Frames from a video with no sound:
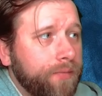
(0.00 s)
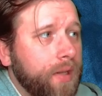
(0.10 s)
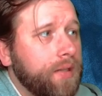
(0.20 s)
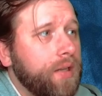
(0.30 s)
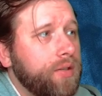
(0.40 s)

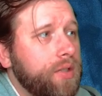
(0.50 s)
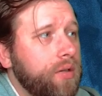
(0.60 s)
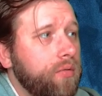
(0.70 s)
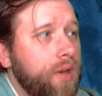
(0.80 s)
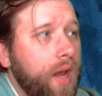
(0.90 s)
It tells
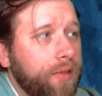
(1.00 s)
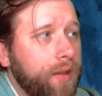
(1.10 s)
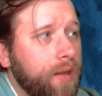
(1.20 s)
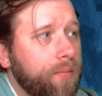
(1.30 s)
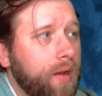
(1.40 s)
you
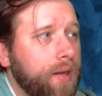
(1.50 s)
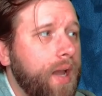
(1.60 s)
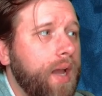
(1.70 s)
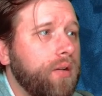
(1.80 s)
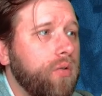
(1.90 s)
nothing about
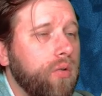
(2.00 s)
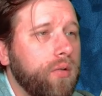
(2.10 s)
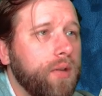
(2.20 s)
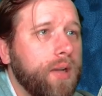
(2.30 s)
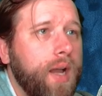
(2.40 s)
God
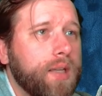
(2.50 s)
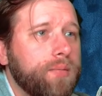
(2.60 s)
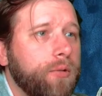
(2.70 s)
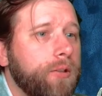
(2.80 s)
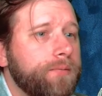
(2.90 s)
or the
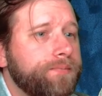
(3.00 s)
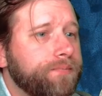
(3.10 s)
gospel.